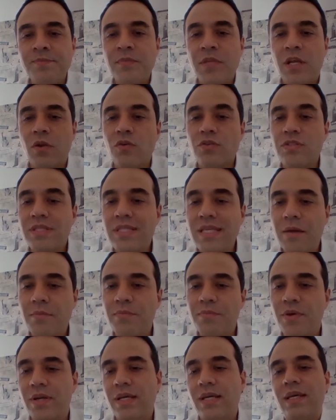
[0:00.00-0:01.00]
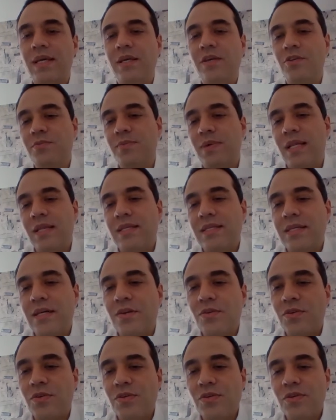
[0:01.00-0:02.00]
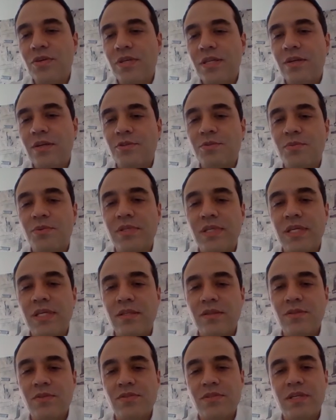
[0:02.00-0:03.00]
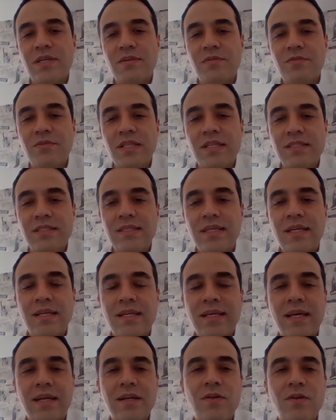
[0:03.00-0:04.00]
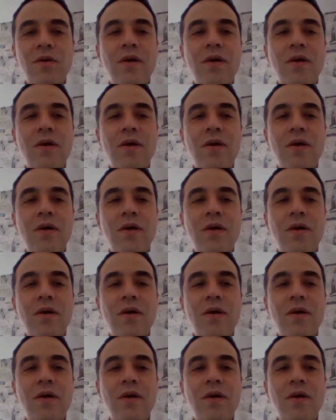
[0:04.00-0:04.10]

So that sets us, so that gives us an uncertainty to the grid